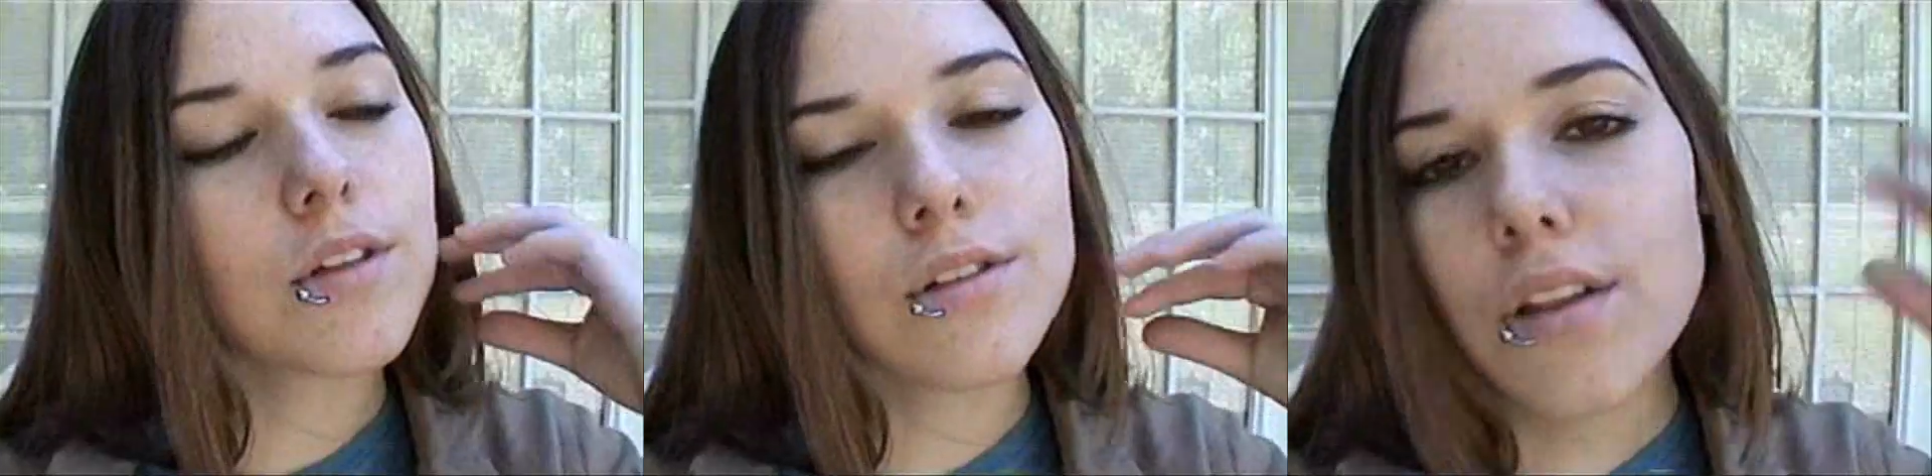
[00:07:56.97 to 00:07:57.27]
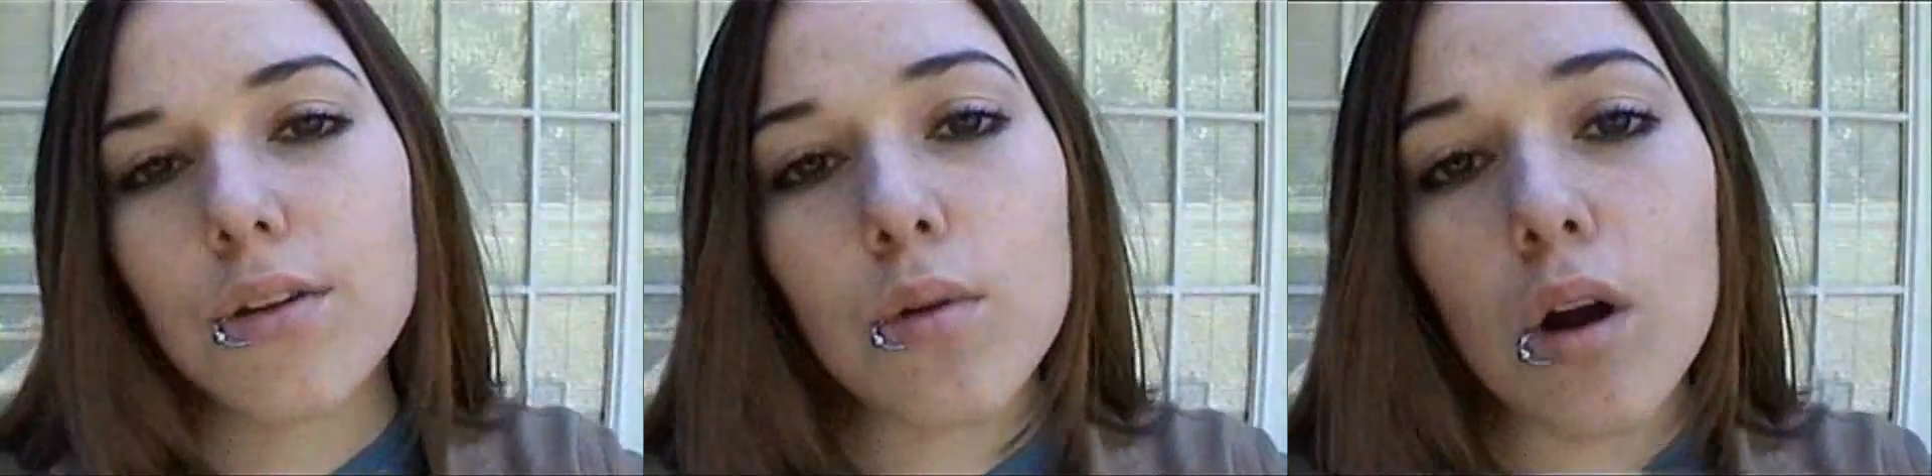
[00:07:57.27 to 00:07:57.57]
there's
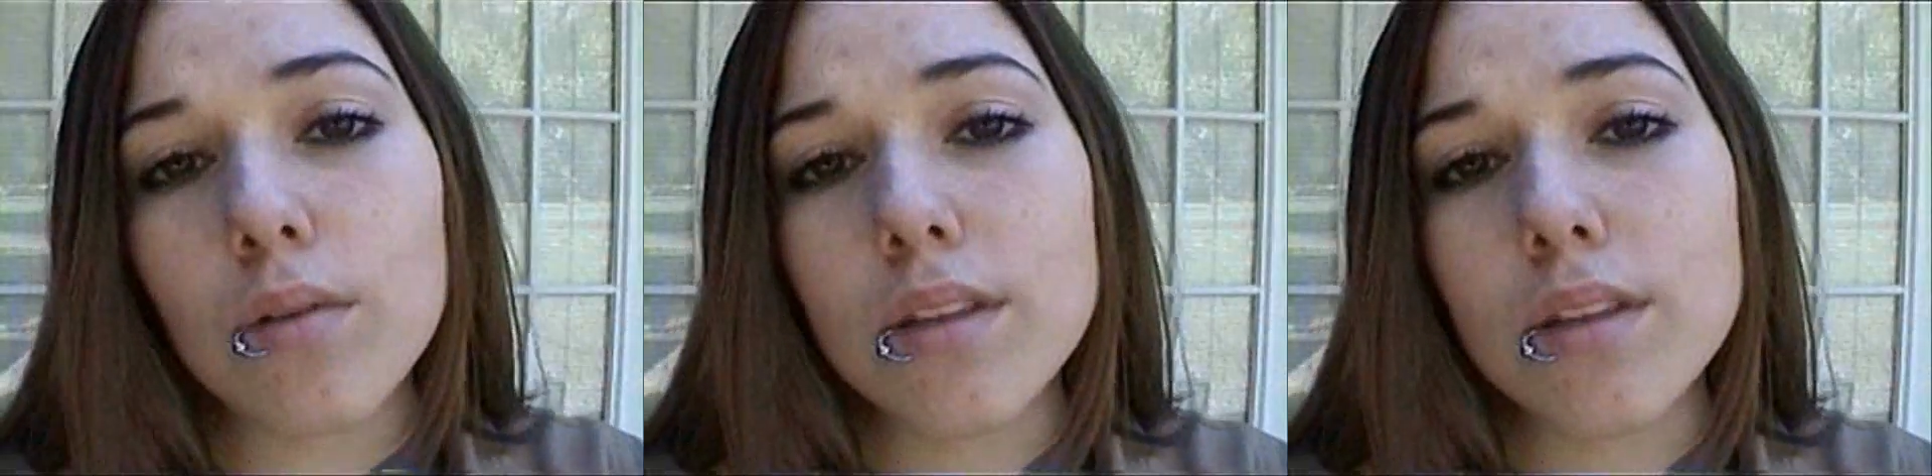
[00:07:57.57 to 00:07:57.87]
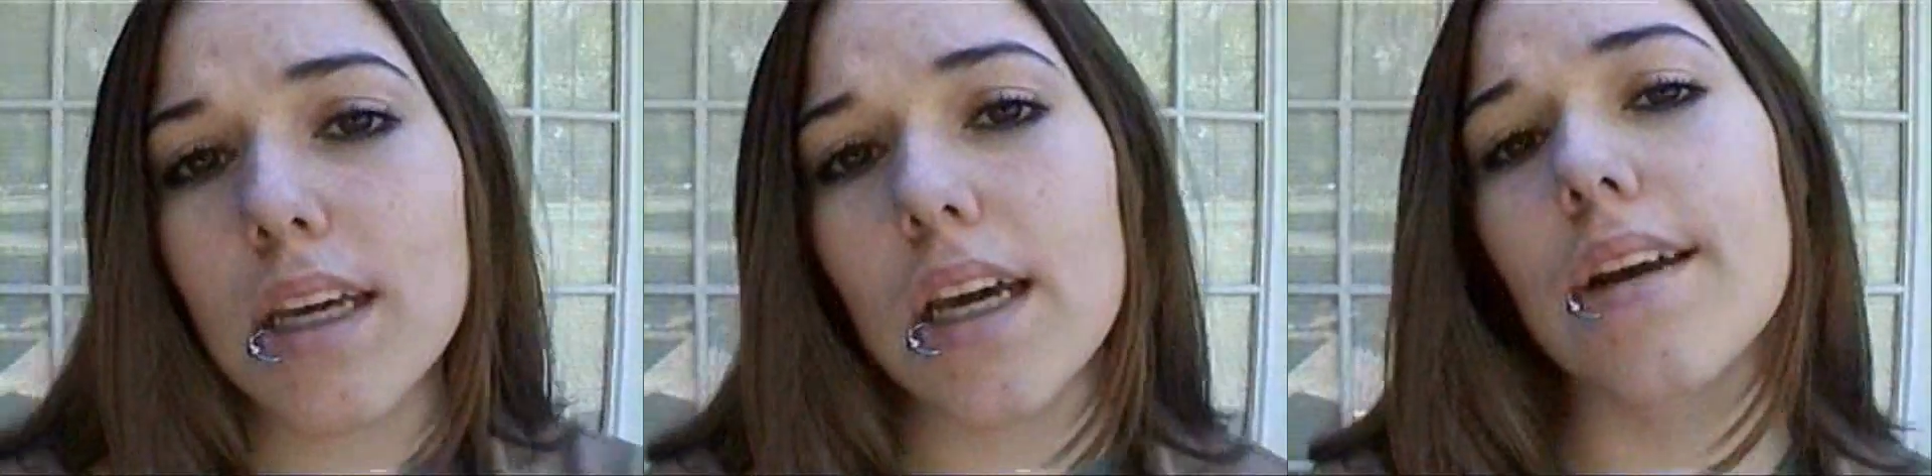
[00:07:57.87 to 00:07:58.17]
nothing wrong with
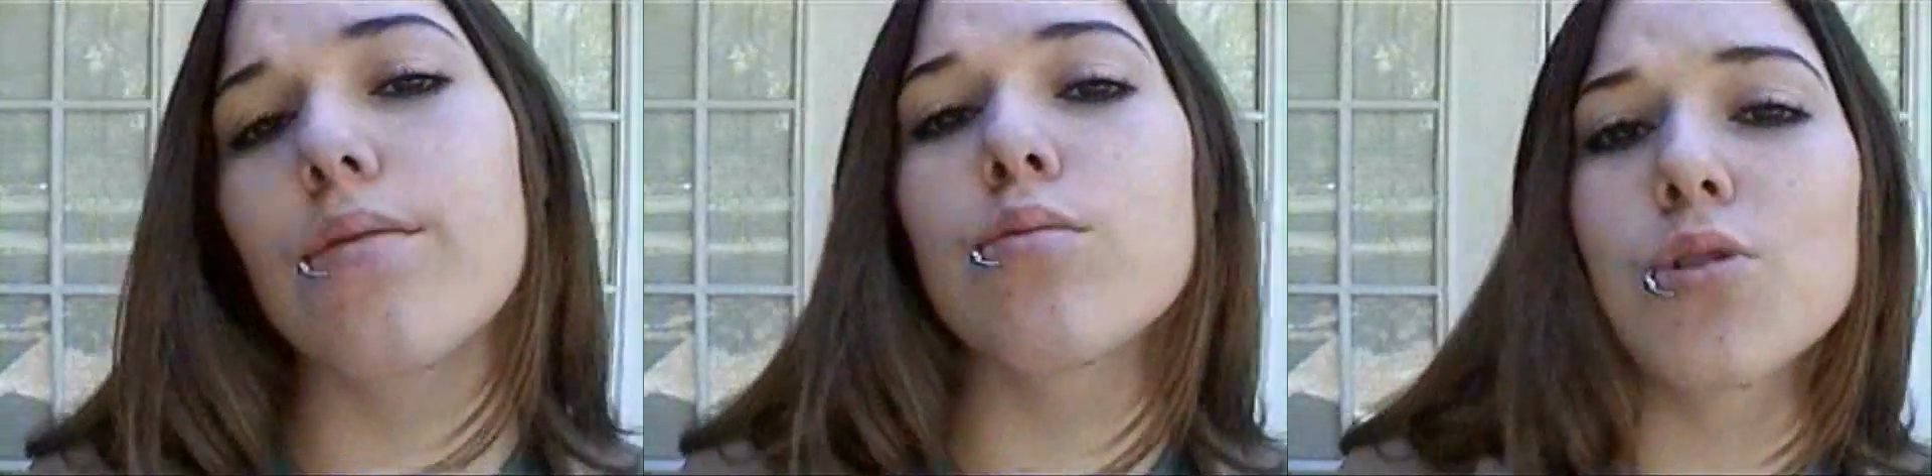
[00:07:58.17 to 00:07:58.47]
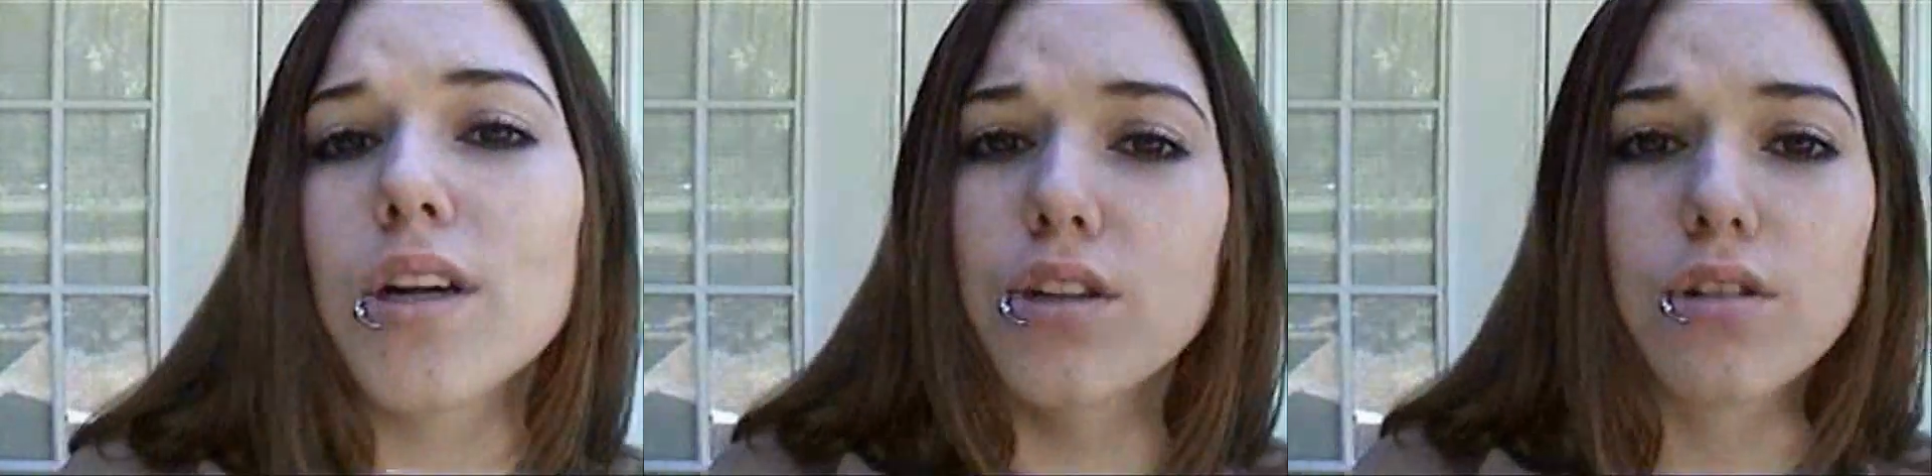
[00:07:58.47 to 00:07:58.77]
taking candy from
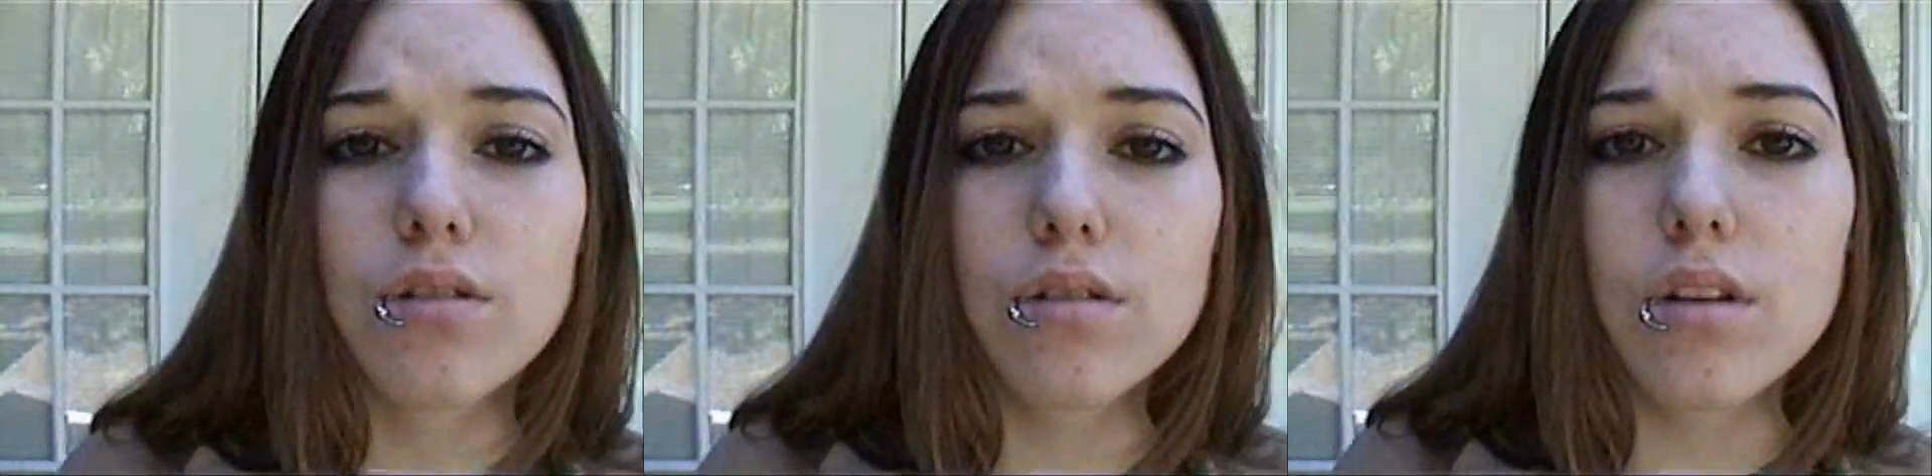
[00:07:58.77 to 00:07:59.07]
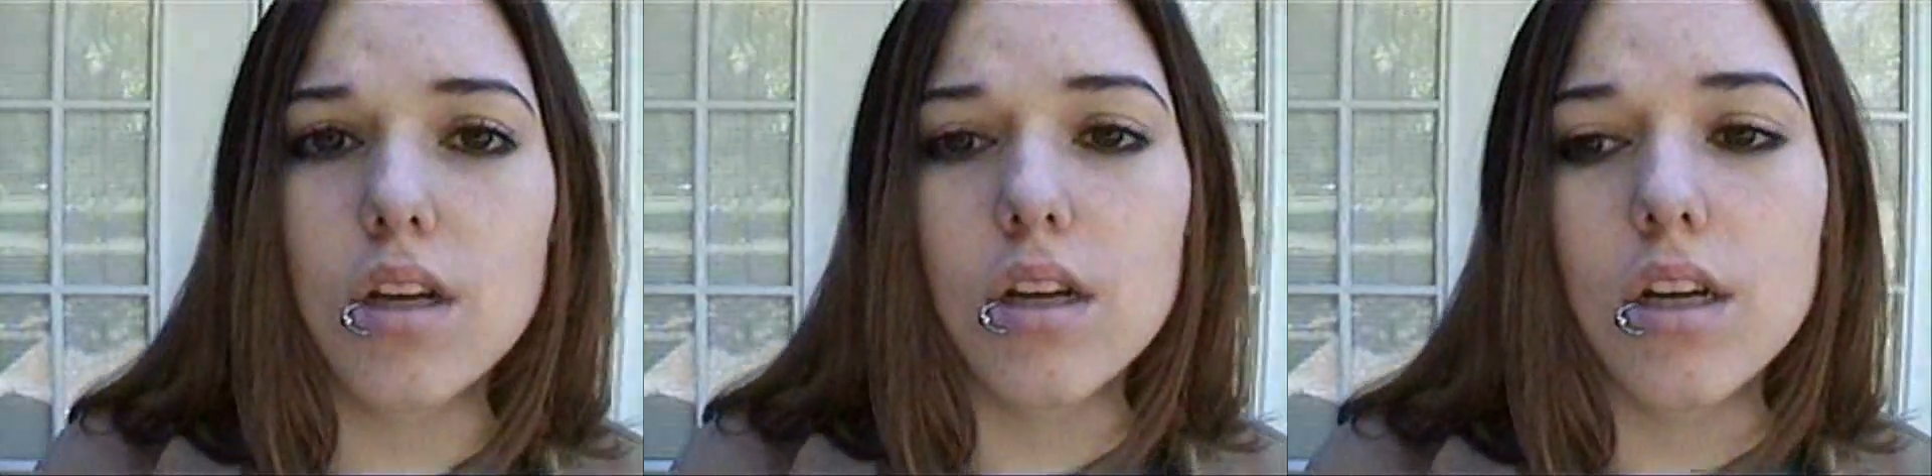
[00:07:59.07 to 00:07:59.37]
strangers.
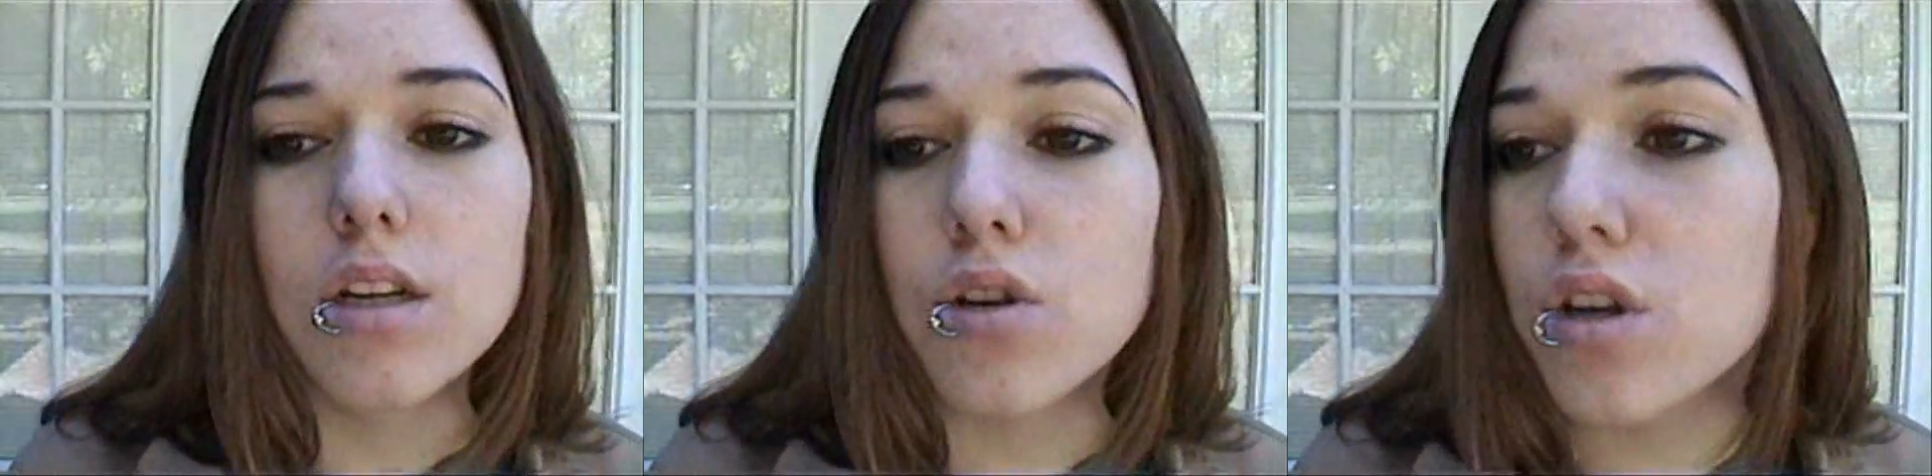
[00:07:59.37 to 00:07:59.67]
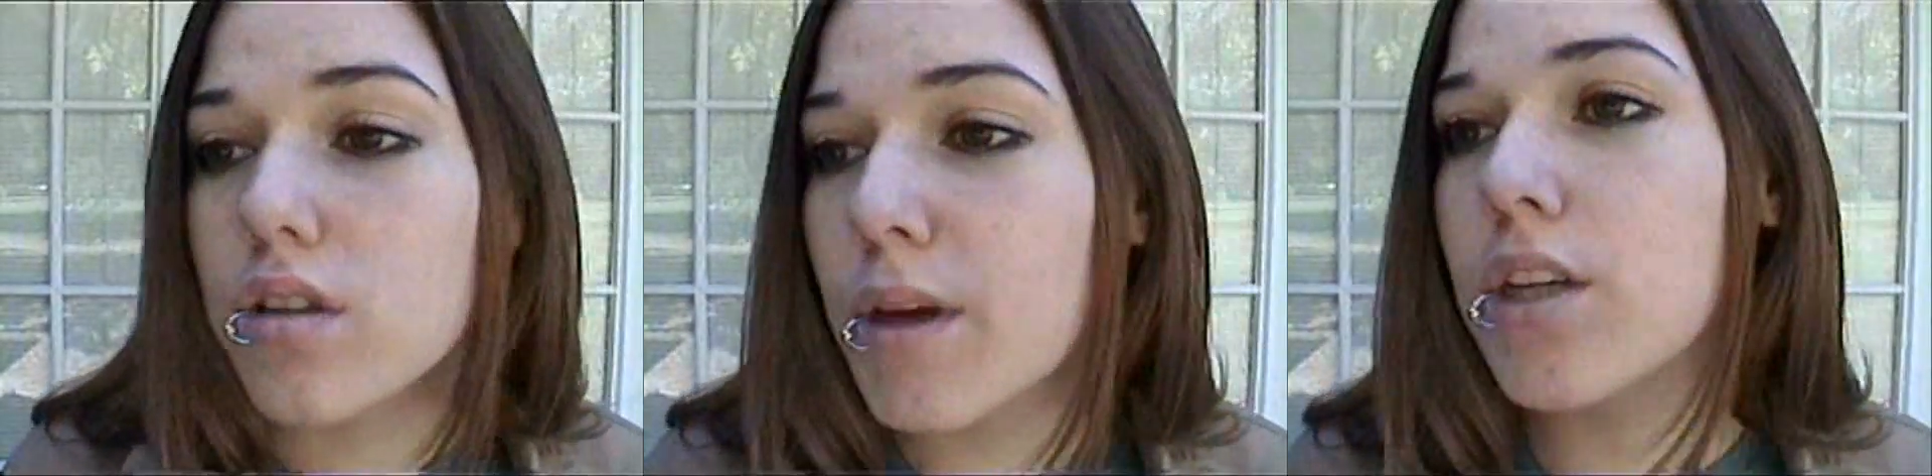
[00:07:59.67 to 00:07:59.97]
Just